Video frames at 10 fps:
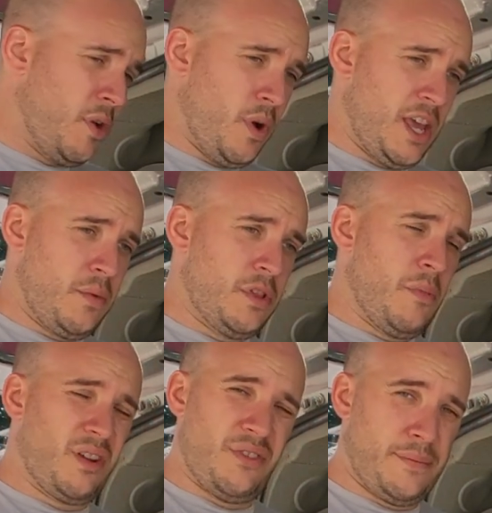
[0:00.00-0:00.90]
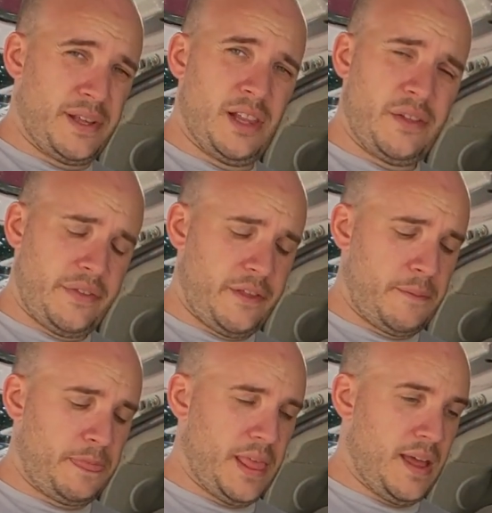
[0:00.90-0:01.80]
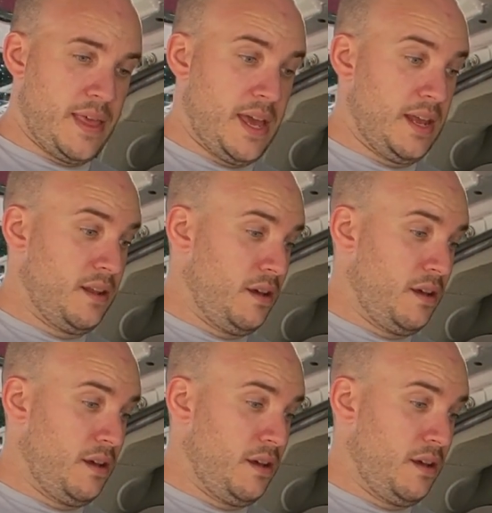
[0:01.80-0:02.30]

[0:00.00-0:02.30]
it away with a microfiber cloth, and then